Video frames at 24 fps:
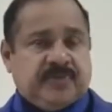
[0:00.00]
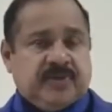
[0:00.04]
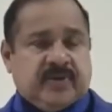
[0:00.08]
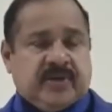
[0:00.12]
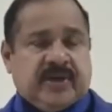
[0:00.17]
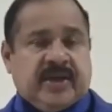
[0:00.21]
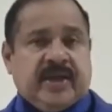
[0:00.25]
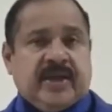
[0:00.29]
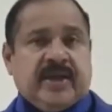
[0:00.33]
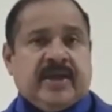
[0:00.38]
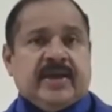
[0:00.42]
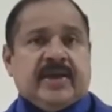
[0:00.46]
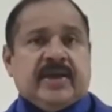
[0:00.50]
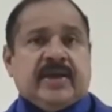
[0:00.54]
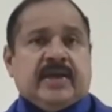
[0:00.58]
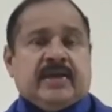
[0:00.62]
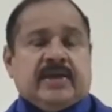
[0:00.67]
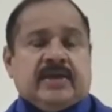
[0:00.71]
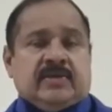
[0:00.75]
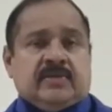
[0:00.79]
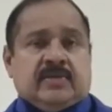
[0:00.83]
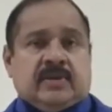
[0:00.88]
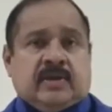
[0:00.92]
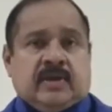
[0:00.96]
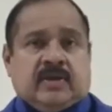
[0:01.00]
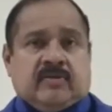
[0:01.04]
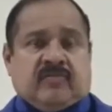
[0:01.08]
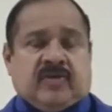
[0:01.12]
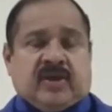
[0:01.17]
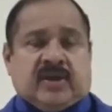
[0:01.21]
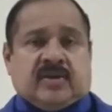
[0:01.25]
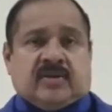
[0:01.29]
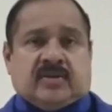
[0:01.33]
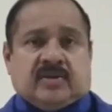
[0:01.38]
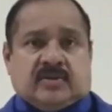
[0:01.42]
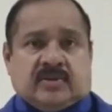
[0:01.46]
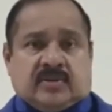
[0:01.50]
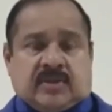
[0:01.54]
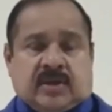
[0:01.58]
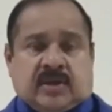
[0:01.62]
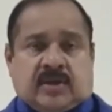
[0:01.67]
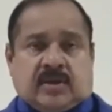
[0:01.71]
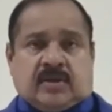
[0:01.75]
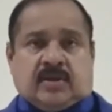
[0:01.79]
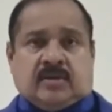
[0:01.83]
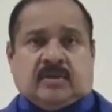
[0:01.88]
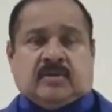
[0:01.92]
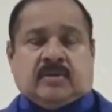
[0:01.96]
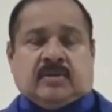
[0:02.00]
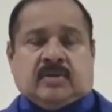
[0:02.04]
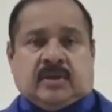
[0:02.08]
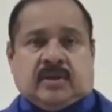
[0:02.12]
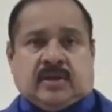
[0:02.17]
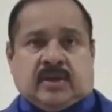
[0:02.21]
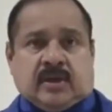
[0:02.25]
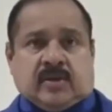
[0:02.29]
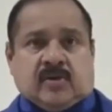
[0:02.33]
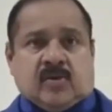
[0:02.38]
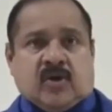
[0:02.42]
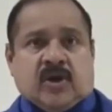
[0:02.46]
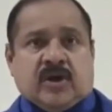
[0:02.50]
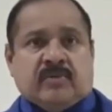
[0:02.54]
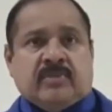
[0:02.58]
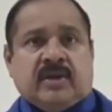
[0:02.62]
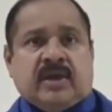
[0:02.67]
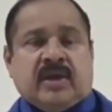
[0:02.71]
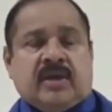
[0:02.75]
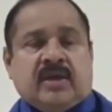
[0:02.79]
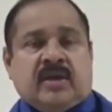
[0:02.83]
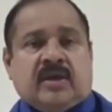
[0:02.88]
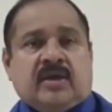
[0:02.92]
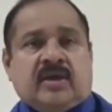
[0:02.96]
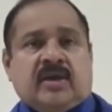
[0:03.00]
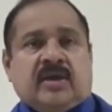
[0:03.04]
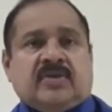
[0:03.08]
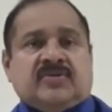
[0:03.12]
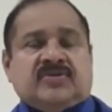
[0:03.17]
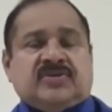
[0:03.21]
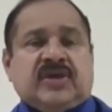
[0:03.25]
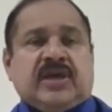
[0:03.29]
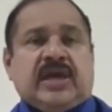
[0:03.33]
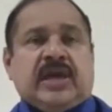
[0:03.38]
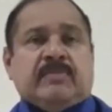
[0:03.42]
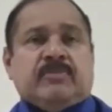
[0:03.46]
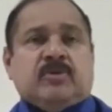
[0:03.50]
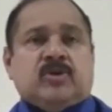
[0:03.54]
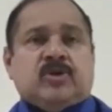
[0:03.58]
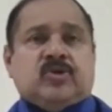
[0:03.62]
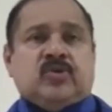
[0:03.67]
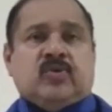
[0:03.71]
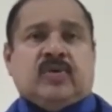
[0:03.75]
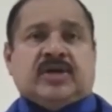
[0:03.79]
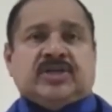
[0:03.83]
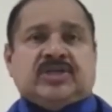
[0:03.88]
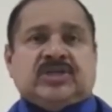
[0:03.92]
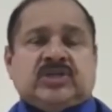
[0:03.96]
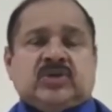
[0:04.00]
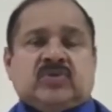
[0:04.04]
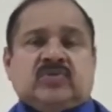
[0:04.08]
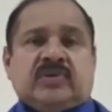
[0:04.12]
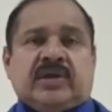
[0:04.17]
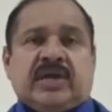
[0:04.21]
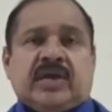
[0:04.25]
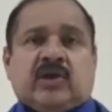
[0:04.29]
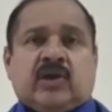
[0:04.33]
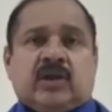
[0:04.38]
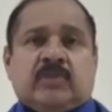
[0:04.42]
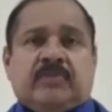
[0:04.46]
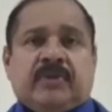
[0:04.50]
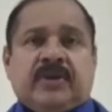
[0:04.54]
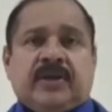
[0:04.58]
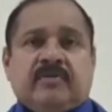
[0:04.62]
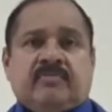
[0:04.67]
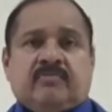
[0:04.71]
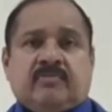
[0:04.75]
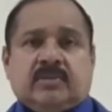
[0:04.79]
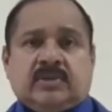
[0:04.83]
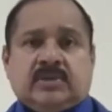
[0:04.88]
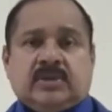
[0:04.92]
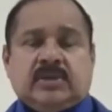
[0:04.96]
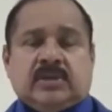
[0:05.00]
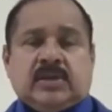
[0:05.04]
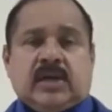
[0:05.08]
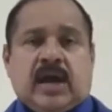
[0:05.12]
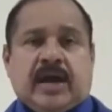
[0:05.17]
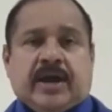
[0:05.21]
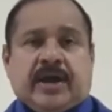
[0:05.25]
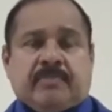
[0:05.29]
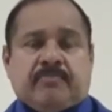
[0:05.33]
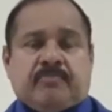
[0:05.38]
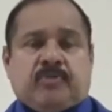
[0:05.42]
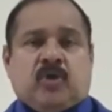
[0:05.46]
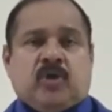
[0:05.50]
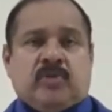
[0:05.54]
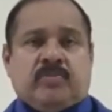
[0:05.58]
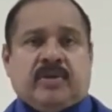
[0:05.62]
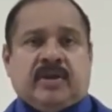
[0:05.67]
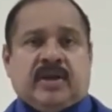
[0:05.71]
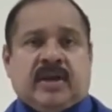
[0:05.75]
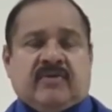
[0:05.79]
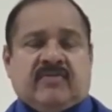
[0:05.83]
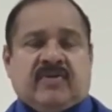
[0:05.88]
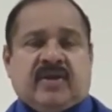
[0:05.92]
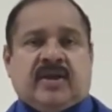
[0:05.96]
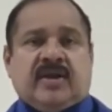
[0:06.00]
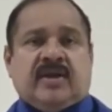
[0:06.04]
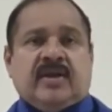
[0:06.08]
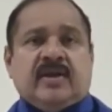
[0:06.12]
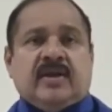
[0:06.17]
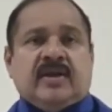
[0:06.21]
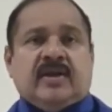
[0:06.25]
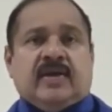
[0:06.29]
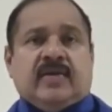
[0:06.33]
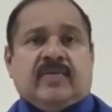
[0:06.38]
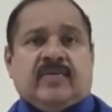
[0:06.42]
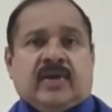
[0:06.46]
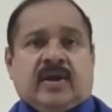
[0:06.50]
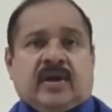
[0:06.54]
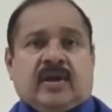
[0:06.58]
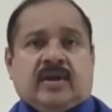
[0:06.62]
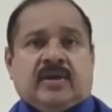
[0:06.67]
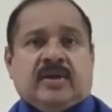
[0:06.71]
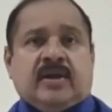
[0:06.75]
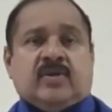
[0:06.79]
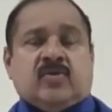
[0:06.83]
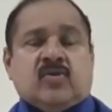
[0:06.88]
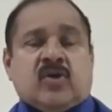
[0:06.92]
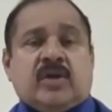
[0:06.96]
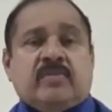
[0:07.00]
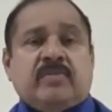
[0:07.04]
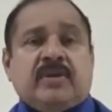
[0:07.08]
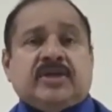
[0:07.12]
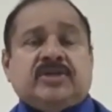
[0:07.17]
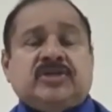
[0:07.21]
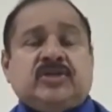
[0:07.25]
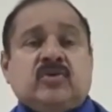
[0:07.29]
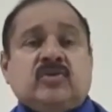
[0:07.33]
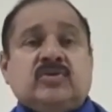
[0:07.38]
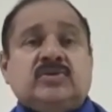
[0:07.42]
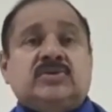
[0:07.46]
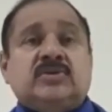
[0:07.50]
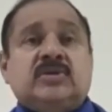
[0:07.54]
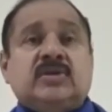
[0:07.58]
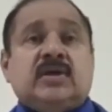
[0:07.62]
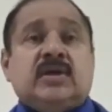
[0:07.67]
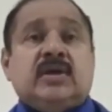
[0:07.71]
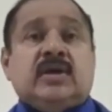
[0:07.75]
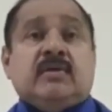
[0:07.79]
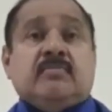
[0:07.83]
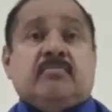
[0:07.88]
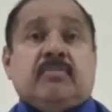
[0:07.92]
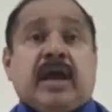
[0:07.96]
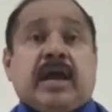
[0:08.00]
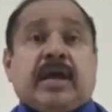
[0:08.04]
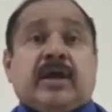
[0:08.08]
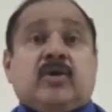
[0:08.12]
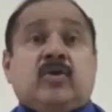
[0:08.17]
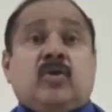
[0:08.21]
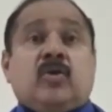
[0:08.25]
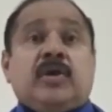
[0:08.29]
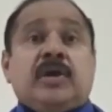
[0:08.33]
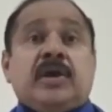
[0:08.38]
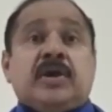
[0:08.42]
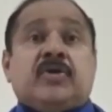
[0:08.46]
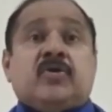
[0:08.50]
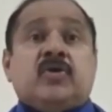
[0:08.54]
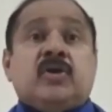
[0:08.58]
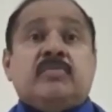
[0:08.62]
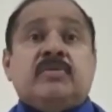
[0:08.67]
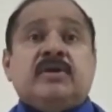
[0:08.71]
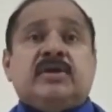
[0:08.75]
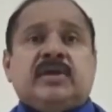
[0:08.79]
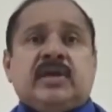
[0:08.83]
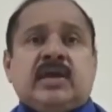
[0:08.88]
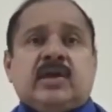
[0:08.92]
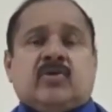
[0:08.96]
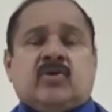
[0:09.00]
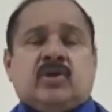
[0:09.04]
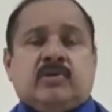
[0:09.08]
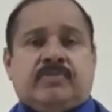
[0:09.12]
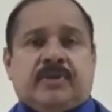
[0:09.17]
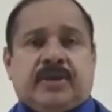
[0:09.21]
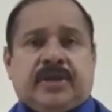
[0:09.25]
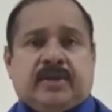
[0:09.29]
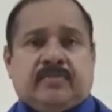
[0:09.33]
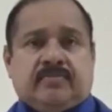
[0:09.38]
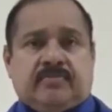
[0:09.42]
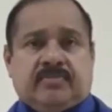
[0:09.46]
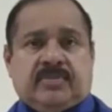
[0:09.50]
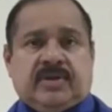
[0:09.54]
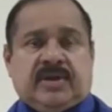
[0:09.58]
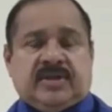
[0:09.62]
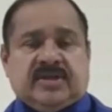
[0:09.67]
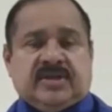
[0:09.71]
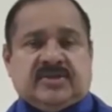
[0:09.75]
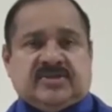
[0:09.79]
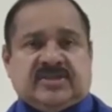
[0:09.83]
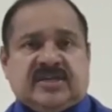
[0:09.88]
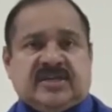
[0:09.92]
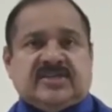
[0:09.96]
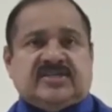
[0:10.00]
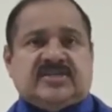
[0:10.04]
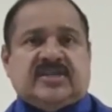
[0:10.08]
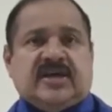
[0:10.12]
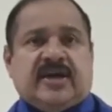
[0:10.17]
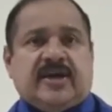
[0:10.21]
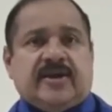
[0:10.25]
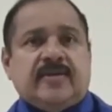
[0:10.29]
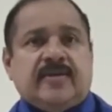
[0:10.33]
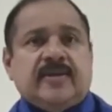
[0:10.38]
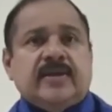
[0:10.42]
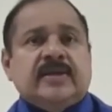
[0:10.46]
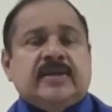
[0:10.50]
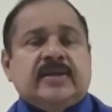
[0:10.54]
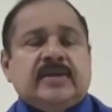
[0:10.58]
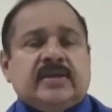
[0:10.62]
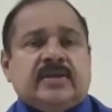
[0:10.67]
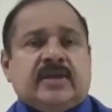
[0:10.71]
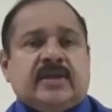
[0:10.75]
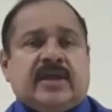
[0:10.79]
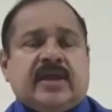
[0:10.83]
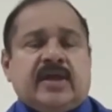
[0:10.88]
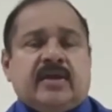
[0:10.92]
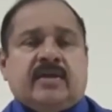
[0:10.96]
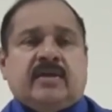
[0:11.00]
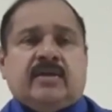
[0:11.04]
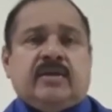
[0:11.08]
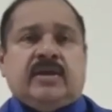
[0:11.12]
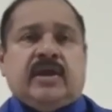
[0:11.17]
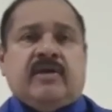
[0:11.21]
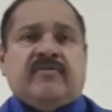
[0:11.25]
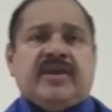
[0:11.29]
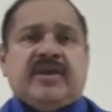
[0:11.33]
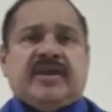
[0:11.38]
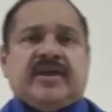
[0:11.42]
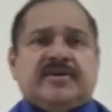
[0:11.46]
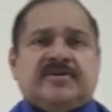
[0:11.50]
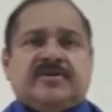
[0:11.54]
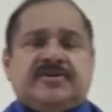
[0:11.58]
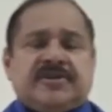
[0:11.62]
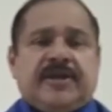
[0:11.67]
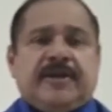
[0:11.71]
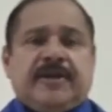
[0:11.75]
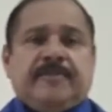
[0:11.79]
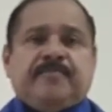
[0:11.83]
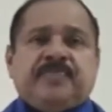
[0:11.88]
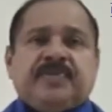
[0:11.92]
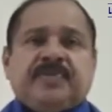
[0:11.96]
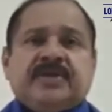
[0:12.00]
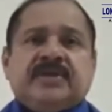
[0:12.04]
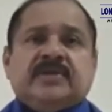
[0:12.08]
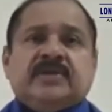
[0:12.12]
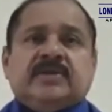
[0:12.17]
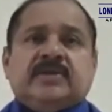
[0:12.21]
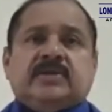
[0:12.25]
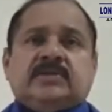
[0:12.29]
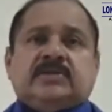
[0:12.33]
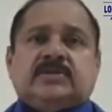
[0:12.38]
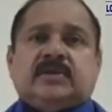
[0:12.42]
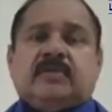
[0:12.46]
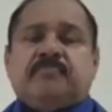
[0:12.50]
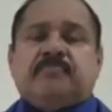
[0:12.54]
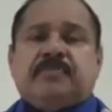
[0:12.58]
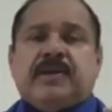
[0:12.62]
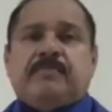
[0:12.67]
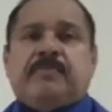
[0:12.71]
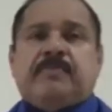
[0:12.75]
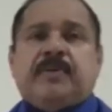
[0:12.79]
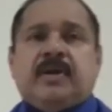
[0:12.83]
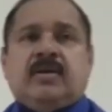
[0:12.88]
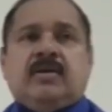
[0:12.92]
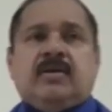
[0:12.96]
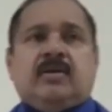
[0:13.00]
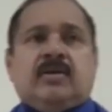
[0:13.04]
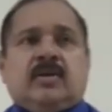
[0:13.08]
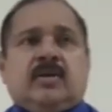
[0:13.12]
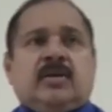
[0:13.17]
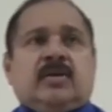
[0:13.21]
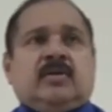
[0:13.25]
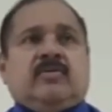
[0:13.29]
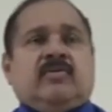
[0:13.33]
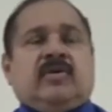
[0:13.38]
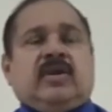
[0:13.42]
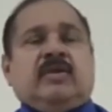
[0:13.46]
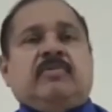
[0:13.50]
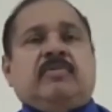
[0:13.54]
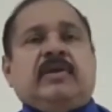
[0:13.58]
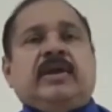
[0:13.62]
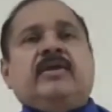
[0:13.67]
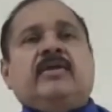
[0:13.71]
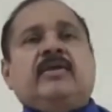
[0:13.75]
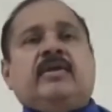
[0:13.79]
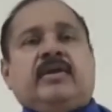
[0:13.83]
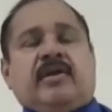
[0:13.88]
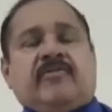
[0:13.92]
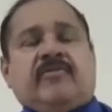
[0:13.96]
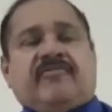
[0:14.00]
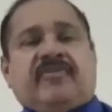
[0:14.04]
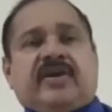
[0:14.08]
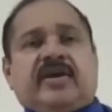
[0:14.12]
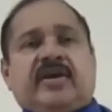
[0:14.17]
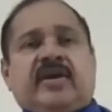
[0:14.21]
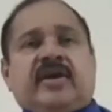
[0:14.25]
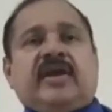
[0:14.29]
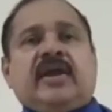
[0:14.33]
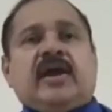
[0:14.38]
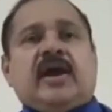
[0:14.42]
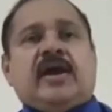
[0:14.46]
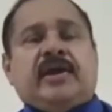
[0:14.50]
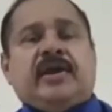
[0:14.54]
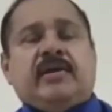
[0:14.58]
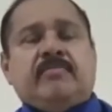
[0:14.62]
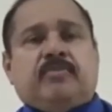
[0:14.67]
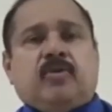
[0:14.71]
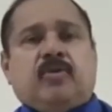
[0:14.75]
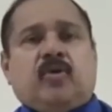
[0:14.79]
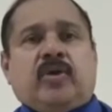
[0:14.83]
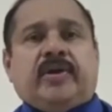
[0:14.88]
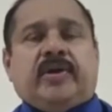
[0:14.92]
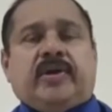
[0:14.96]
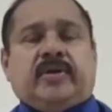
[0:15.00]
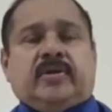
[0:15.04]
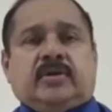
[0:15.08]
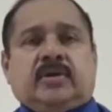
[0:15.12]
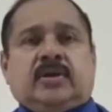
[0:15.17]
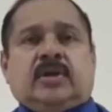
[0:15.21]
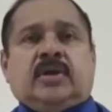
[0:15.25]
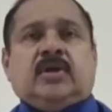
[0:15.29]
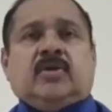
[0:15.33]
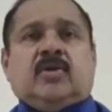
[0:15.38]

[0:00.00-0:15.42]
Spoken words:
Okay, when the economy is able to achieve equilibrium unemployment level, the economy achieves macroeconomic equilibrium in the sense that there are in every country some people will be definitely unemployed.